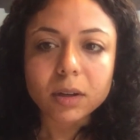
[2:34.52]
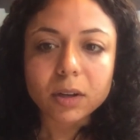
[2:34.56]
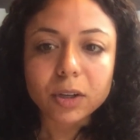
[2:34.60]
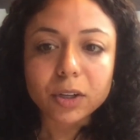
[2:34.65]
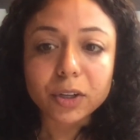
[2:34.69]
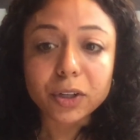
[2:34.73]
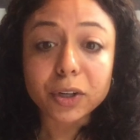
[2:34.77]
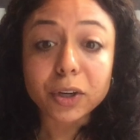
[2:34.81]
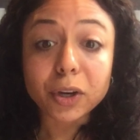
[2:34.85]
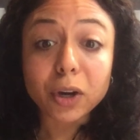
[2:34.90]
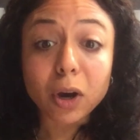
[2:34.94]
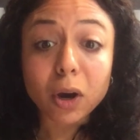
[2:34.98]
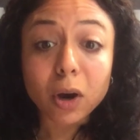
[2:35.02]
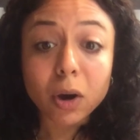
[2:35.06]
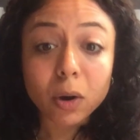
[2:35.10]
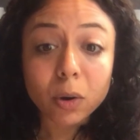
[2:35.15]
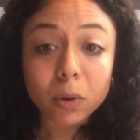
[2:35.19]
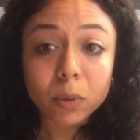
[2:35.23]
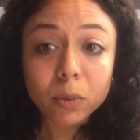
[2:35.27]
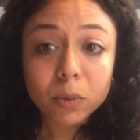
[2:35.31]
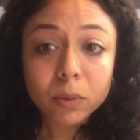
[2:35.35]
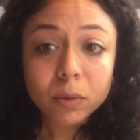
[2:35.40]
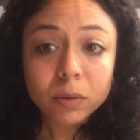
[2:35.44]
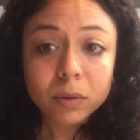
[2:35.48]

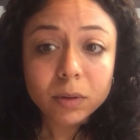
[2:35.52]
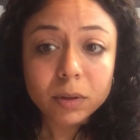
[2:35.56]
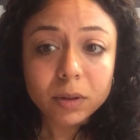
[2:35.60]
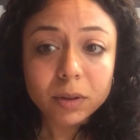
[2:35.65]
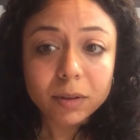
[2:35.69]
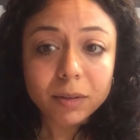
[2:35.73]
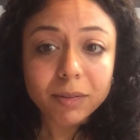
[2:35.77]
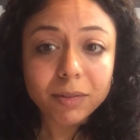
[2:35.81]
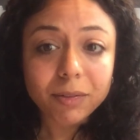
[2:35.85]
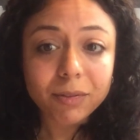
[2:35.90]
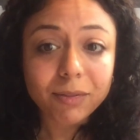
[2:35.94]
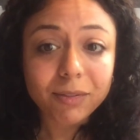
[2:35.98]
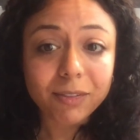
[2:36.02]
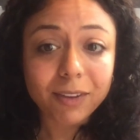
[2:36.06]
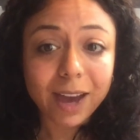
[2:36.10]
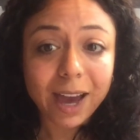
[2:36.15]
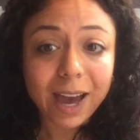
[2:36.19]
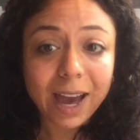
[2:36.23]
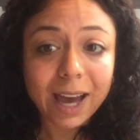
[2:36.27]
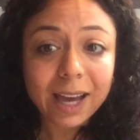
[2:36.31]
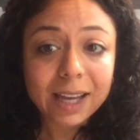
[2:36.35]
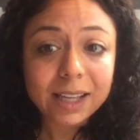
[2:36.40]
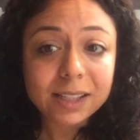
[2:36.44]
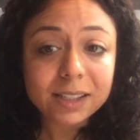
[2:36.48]
Go,
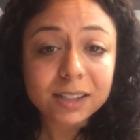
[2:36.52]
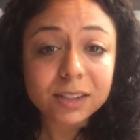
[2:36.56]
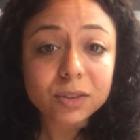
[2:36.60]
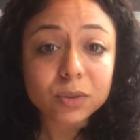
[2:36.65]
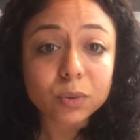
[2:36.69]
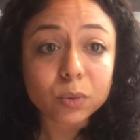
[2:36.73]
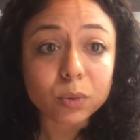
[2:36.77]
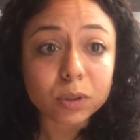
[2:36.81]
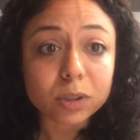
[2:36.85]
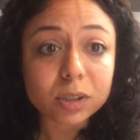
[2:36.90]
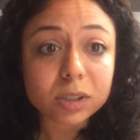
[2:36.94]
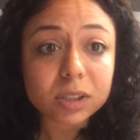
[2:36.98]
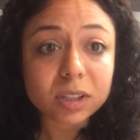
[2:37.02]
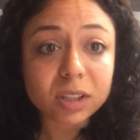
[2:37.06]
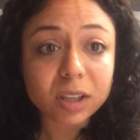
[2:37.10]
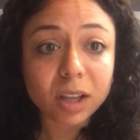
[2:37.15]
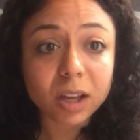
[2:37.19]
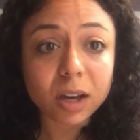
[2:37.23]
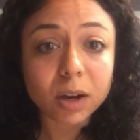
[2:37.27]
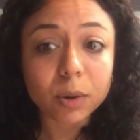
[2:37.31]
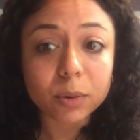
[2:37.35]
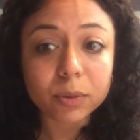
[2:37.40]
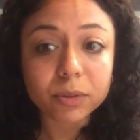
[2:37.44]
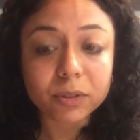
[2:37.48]
fast, or
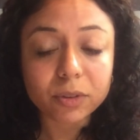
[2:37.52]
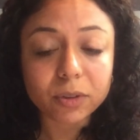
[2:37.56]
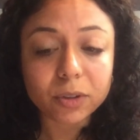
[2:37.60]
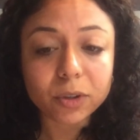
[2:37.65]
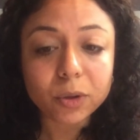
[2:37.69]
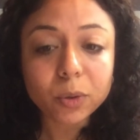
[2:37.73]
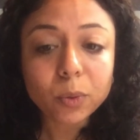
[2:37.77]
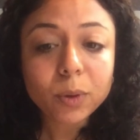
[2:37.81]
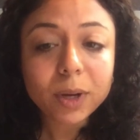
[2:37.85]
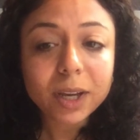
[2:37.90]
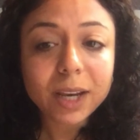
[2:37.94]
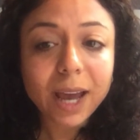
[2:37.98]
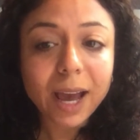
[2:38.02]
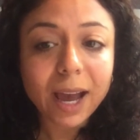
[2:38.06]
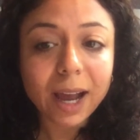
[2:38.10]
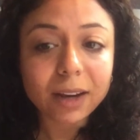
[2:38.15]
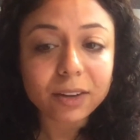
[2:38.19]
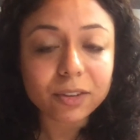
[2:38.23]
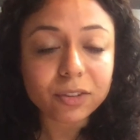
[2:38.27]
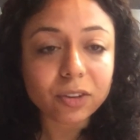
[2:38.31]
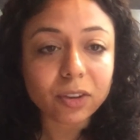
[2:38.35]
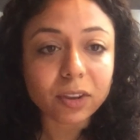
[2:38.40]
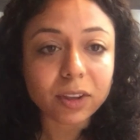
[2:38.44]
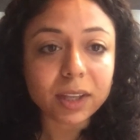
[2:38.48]
slow. So you can
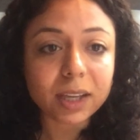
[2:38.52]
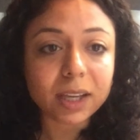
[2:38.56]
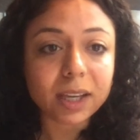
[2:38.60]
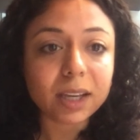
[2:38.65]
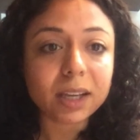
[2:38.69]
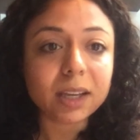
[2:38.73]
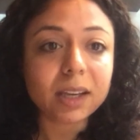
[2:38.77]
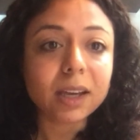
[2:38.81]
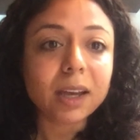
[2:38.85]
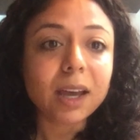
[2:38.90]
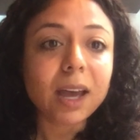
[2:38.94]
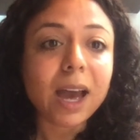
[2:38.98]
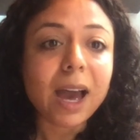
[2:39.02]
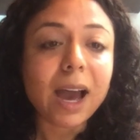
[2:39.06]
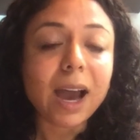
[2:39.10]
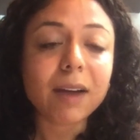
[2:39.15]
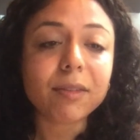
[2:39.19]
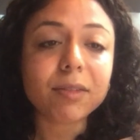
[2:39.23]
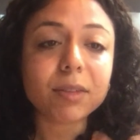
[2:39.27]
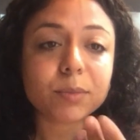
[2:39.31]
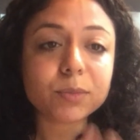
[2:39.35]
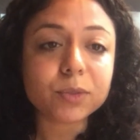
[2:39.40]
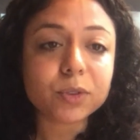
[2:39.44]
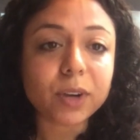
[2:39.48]
actually
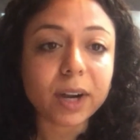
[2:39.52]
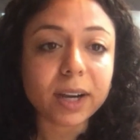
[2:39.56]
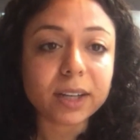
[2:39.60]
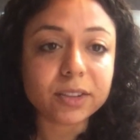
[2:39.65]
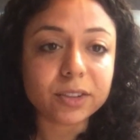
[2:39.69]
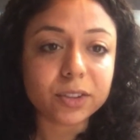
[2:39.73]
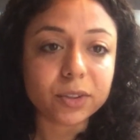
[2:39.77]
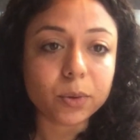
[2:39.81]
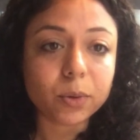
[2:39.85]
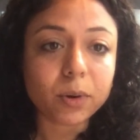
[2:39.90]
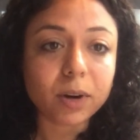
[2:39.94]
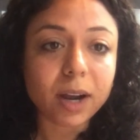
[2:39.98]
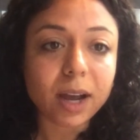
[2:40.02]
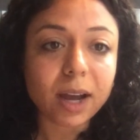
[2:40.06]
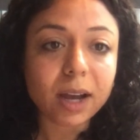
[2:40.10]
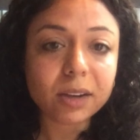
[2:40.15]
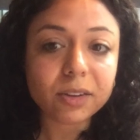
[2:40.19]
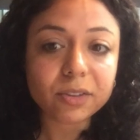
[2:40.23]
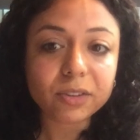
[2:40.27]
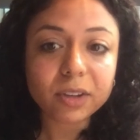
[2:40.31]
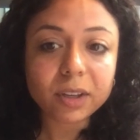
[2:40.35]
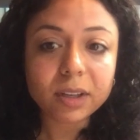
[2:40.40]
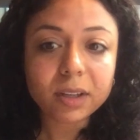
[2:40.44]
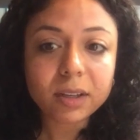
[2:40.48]
have them direct your
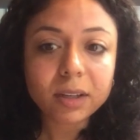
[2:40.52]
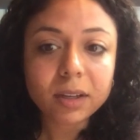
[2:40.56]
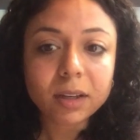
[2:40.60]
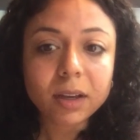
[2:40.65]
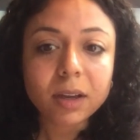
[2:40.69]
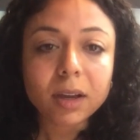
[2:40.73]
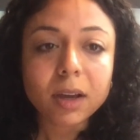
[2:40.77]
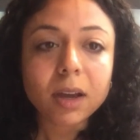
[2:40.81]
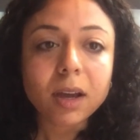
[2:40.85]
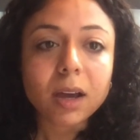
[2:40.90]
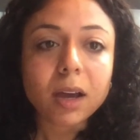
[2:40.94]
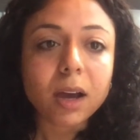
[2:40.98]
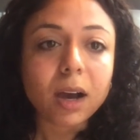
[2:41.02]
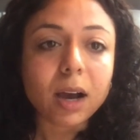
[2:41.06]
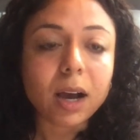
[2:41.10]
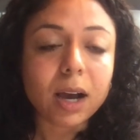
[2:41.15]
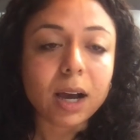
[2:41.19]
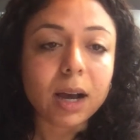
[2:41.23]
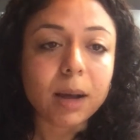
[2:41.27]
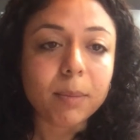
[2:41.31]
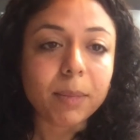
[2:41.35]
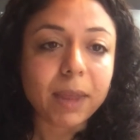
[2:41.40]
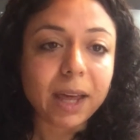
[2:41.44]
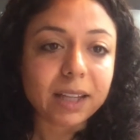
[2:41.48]
action.
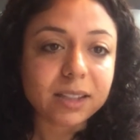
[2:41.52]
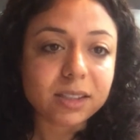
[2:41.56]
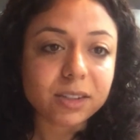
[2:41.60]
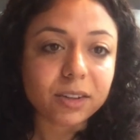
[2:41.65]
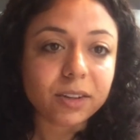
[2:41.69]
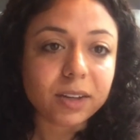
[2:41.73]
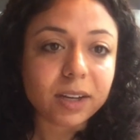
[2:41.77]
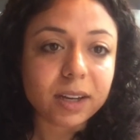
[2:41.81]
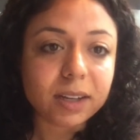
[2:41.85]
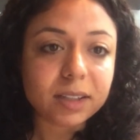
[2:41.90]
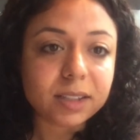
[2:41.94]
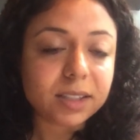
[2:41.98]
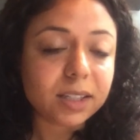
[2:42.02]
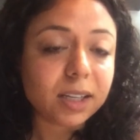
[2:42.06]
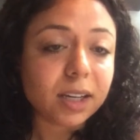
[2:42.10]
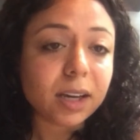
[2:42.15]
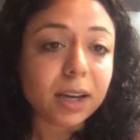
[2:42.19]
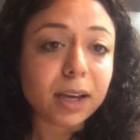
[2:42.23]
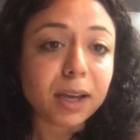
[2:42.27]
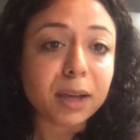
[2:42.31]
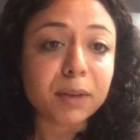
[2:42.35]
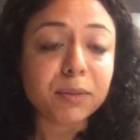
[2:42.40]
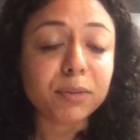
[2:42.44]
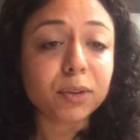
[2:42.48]
That's a good
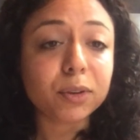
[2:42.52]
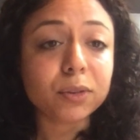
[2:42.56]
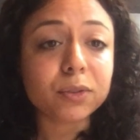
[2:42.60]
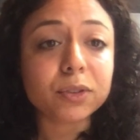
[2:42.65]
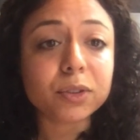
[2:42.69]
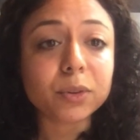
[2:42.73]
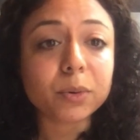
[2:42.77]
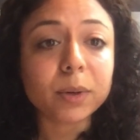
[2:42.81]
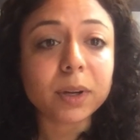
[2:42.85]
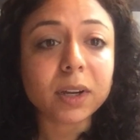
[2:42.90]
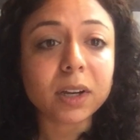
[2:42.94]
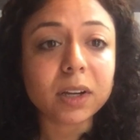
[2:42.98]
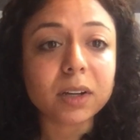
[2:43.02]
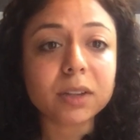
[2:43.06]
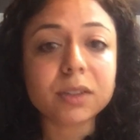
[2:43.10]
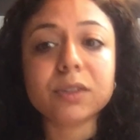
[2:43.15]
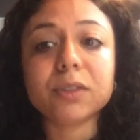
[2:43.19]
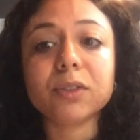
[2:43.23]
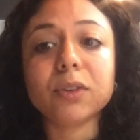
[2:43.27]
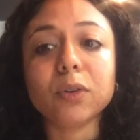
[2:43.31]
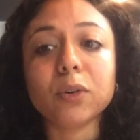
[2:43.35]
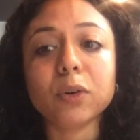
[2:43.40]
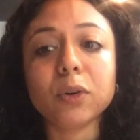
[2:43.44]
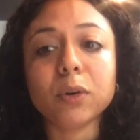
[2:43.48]
idea if you're doing a
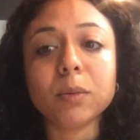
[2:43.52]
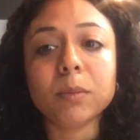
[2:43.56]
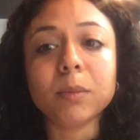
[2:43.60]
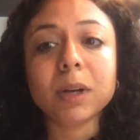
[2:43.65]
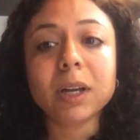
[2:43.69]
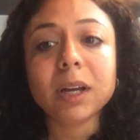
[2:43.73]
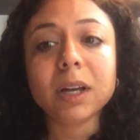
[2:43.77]
Zoom.